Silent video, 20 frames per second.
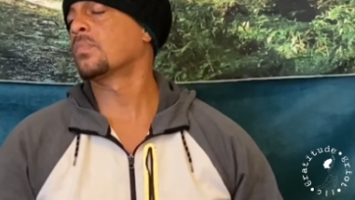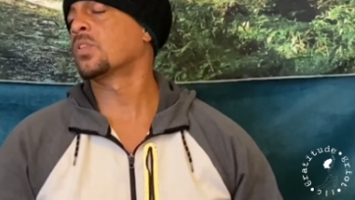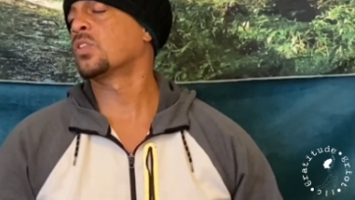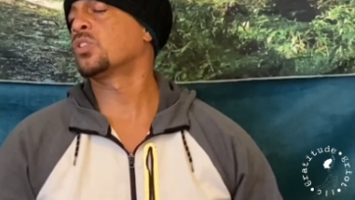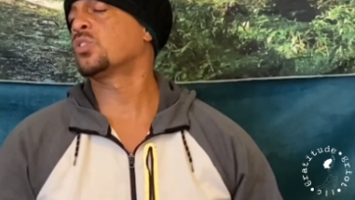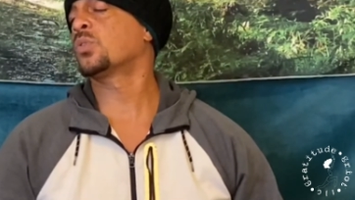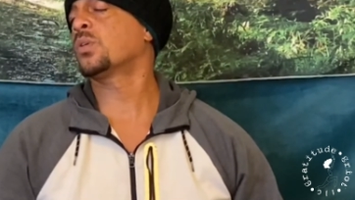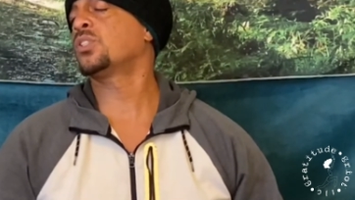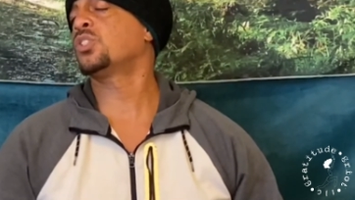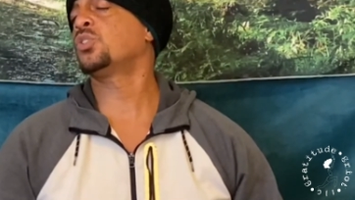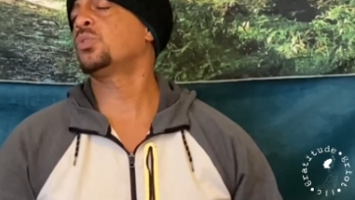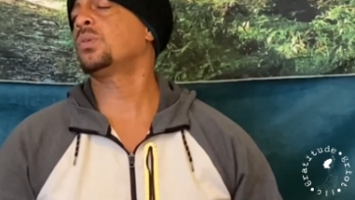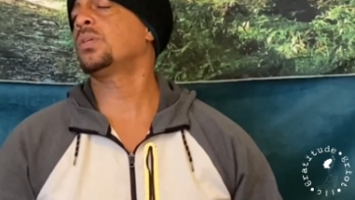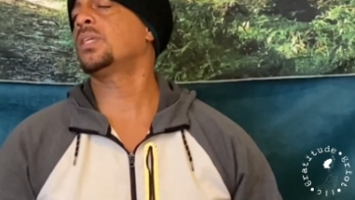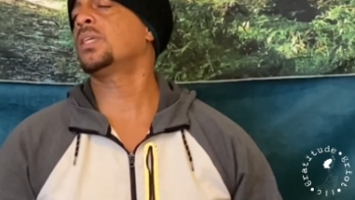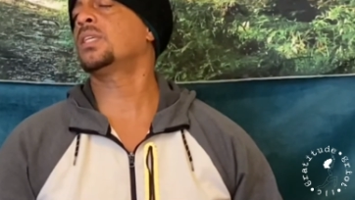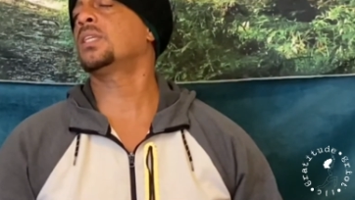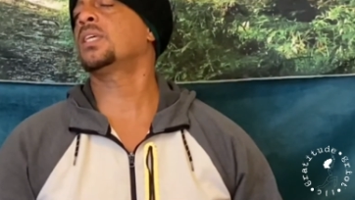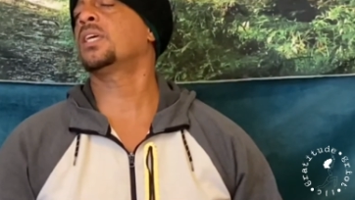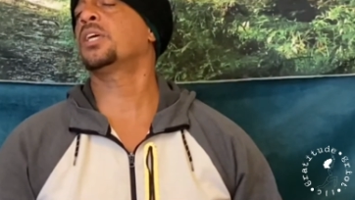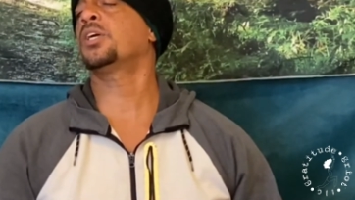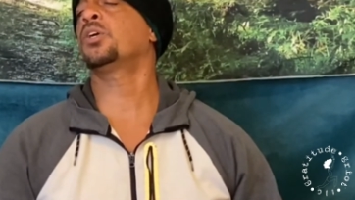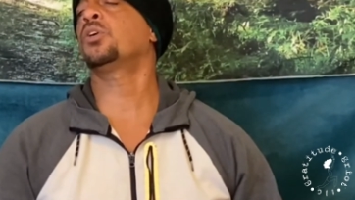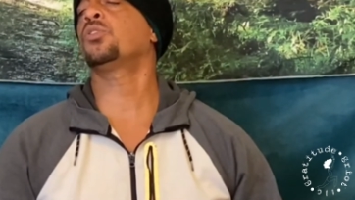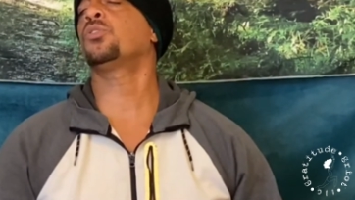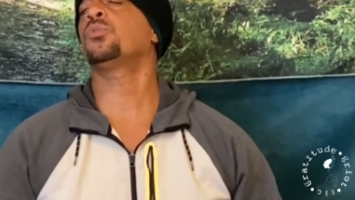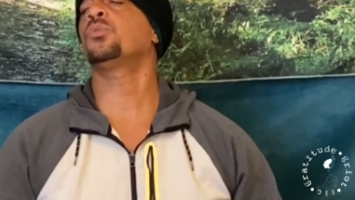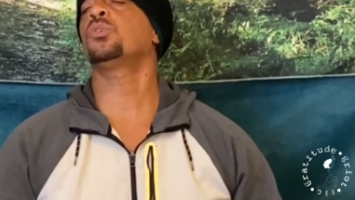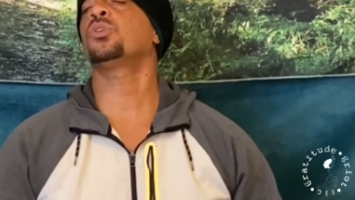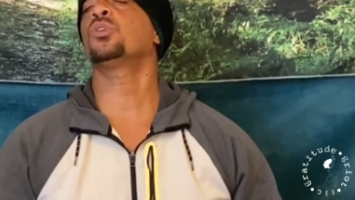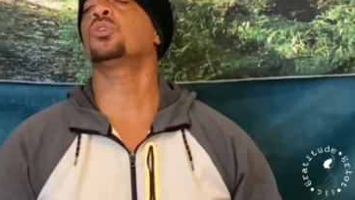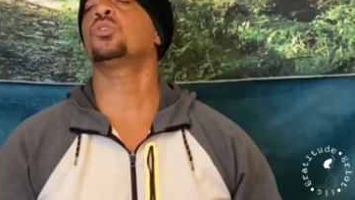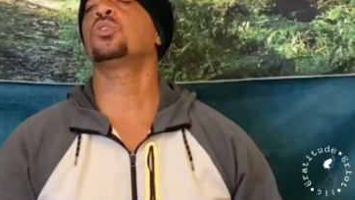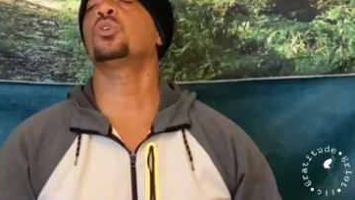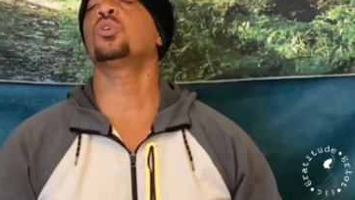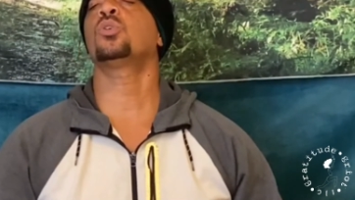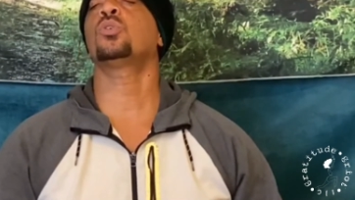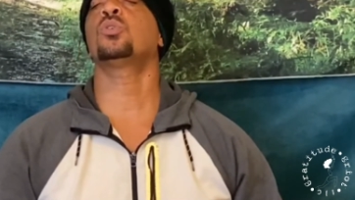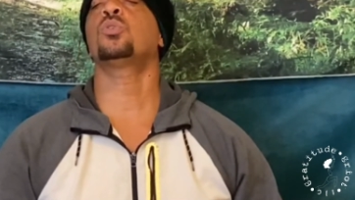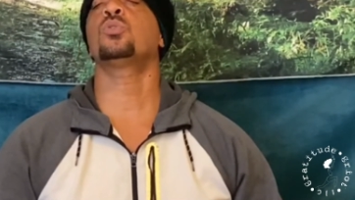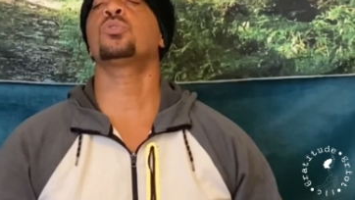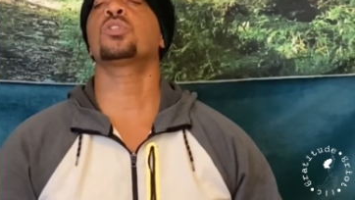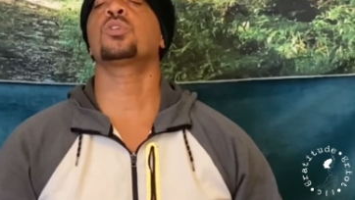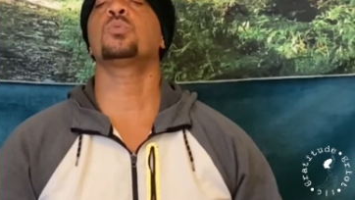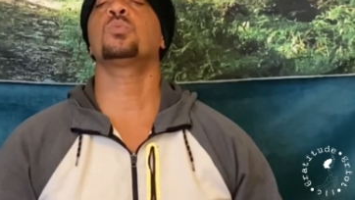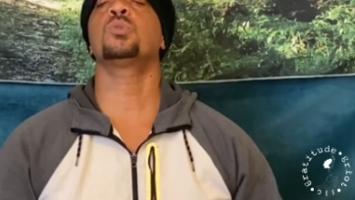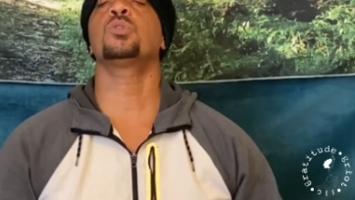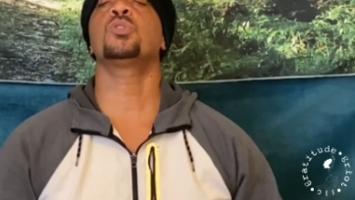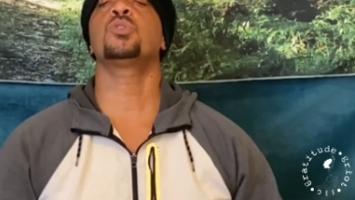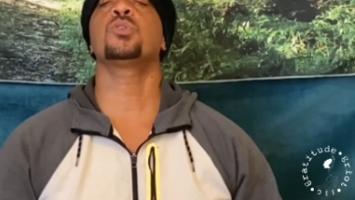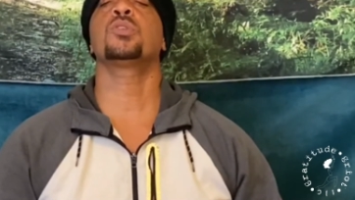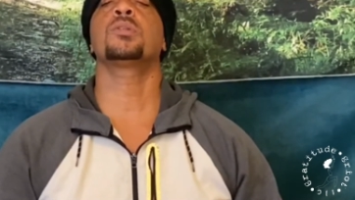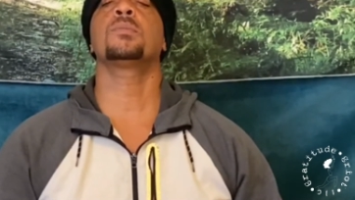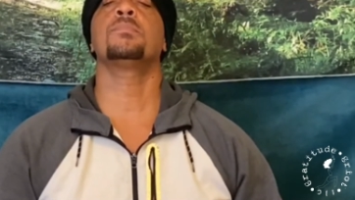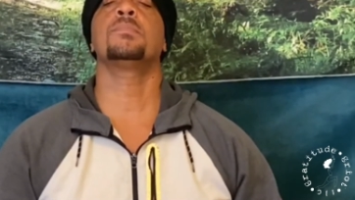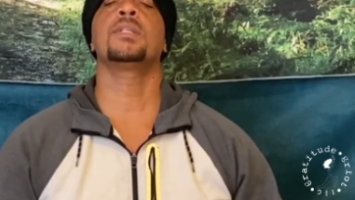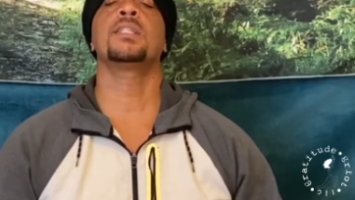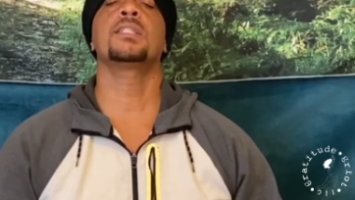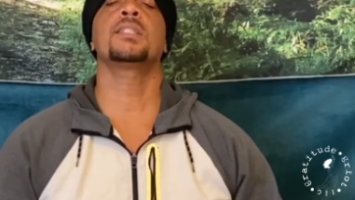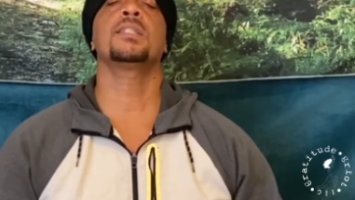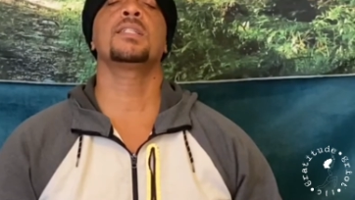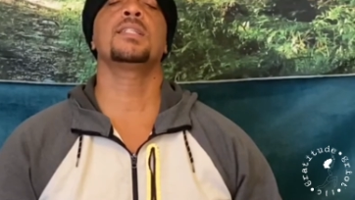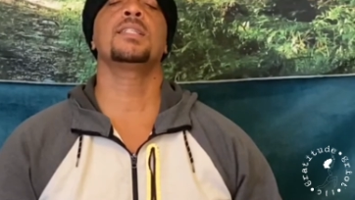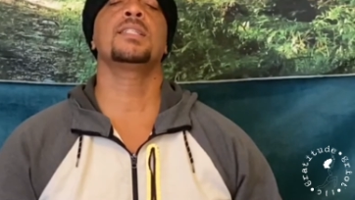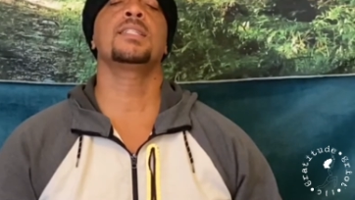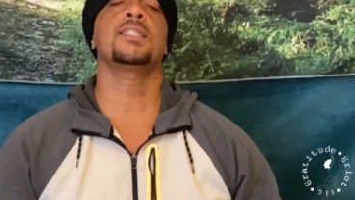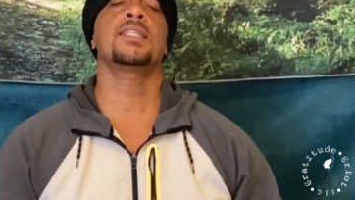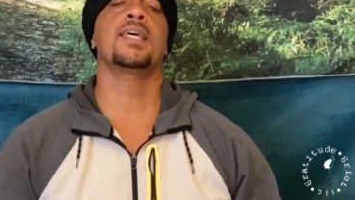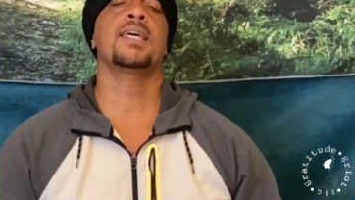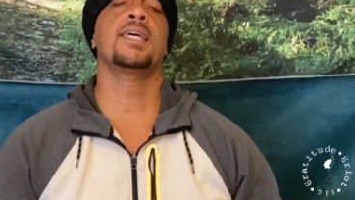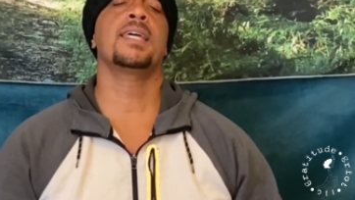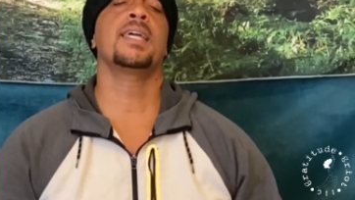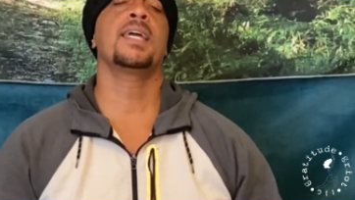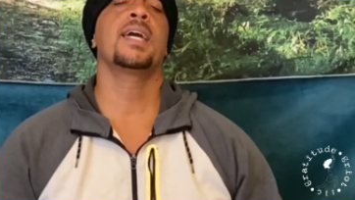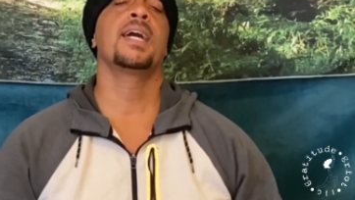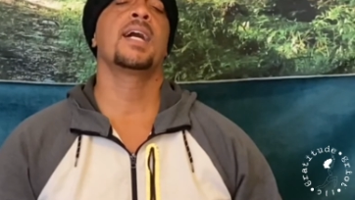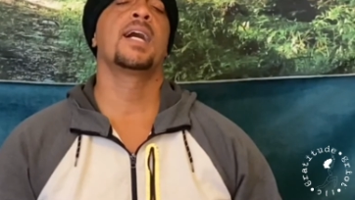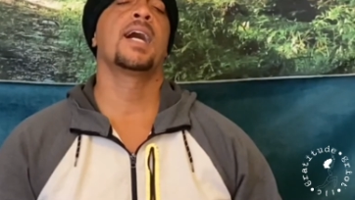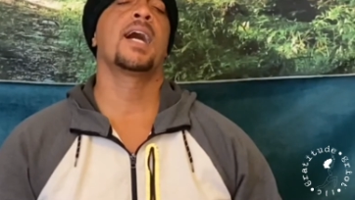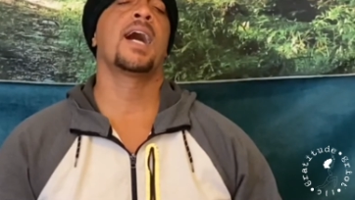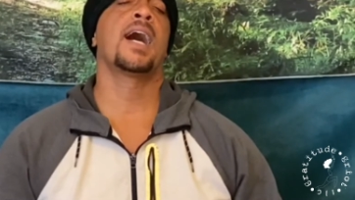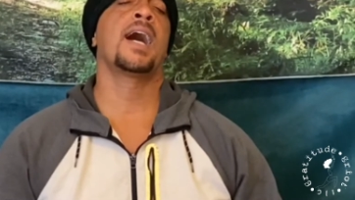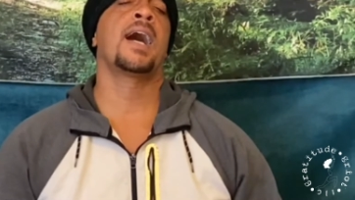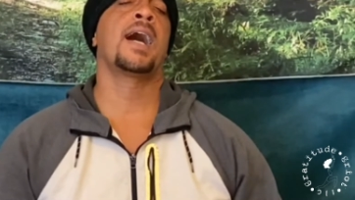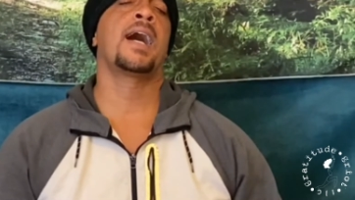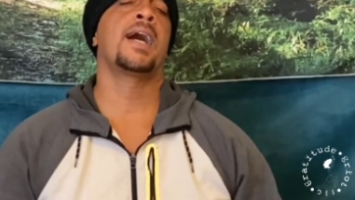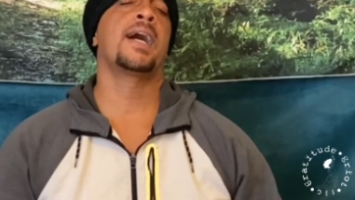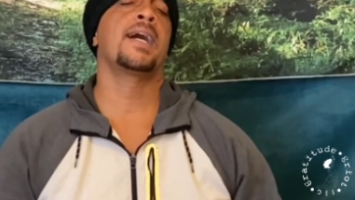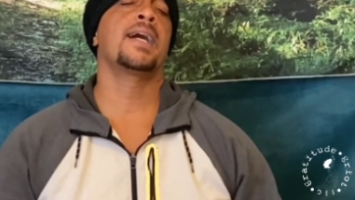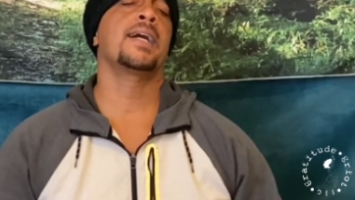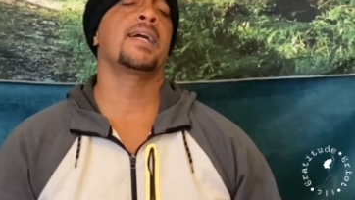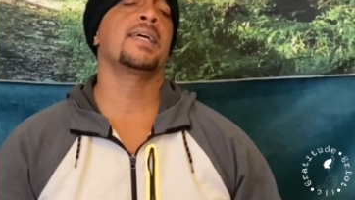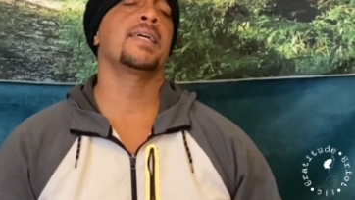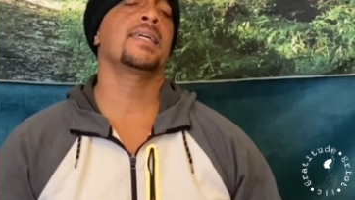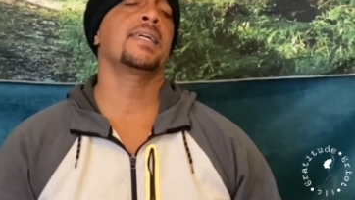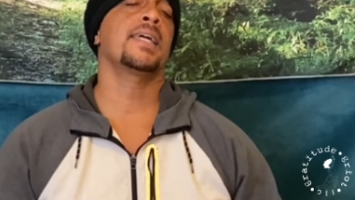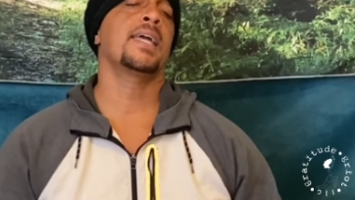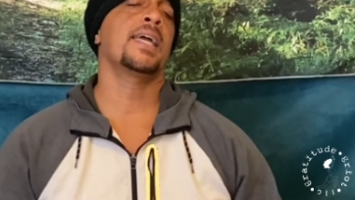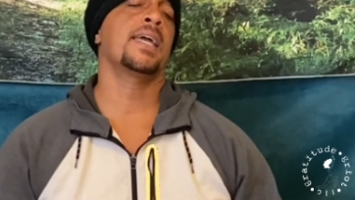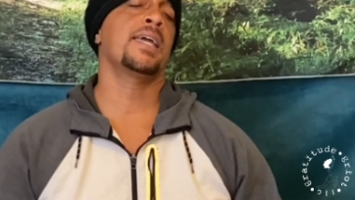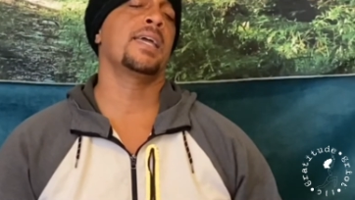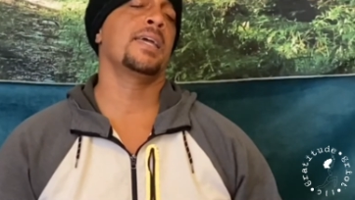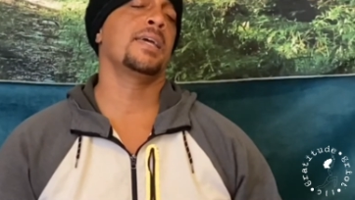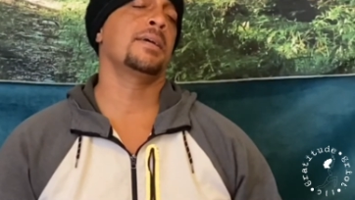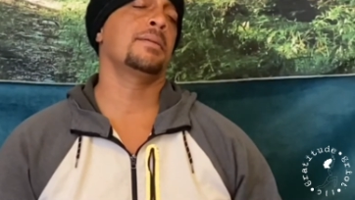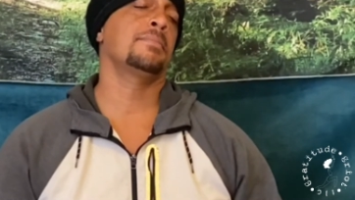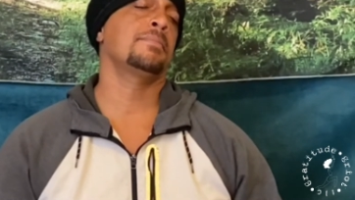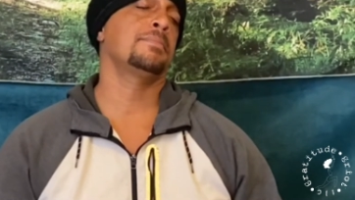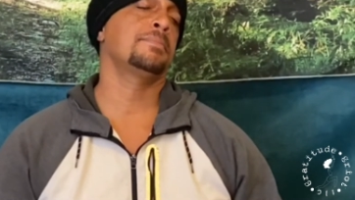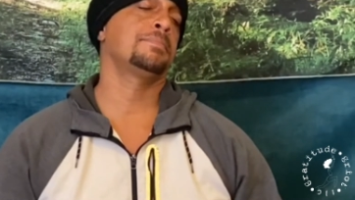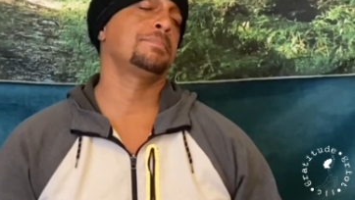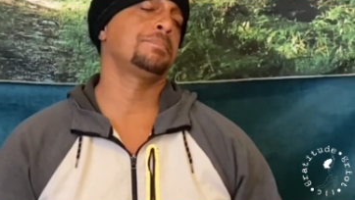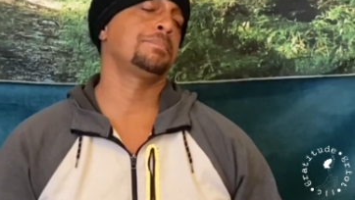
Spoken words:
So as you inhale through your nose, I want you to mentally say, I am.